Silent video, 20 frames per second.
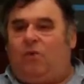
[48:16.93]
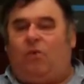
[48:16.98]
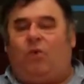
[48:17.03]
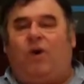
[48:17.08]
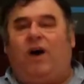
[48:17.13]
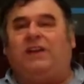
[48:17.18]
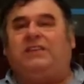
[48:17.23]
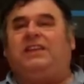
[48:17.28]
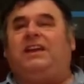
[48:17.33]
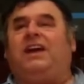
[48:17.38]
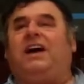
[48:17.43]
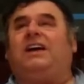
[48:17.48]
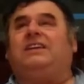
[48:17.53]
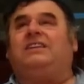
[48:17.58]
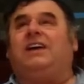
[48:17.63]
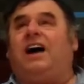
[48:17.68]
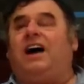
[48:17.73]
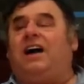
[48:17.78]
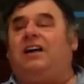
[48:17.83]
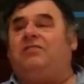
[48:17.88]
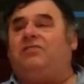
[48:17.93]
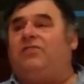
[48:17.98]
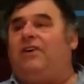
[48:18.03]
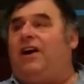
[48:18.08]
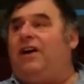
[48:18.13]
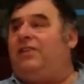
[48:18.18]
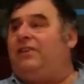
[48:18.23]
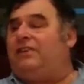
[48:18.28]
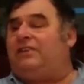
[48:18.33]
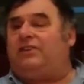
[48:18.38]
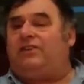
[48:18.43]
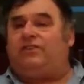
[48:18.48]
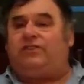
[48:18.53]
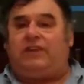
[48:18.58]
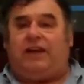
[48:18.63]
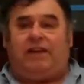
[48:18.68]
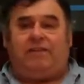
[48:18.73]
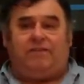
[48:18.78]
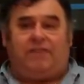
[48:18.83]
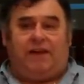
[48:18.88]
Why did I die, Father? To
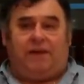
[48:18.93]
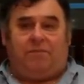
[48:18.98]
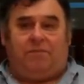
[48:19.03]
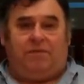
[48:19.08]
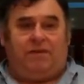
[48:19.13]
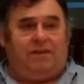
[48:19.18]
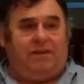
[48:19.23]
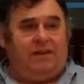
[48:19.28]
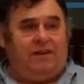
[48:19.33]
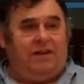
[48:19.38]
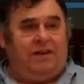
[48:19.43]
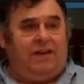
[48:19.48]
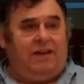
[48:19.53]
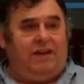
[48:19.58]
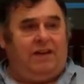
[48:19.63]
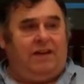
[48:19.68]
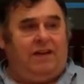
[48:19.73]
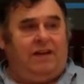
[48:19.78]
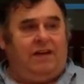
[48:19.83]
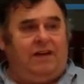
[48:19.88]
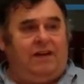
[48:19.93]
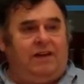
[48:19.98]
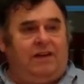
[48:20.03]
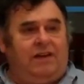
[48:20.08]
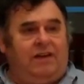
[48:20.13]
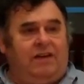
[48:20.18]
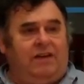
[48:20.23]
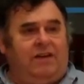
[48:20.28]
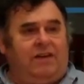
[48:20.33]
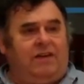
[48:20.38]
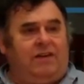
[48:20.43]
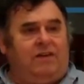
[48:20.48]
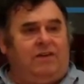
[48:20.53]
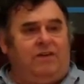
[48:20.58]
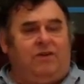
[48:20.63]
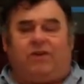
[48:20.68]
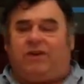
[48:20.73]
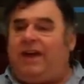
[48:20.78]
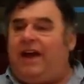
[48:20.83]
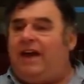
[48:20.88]
save them.
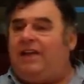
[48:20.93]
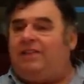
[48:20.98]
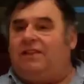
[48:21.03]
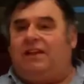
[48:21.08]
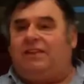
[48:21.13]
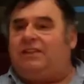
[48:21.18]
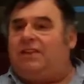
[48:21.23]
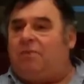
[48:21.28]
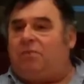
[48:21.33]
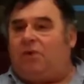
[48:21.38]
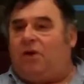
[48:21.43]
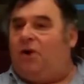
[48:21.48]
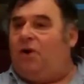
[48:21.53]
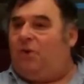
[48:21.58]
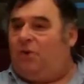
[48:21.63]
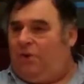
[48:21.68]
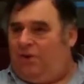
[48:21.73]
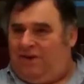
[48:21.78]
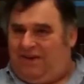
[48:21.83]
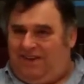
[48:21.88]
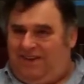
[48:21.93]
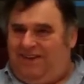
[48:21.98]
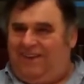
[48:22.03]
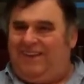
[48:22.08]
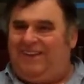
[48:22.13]
You can't let them go.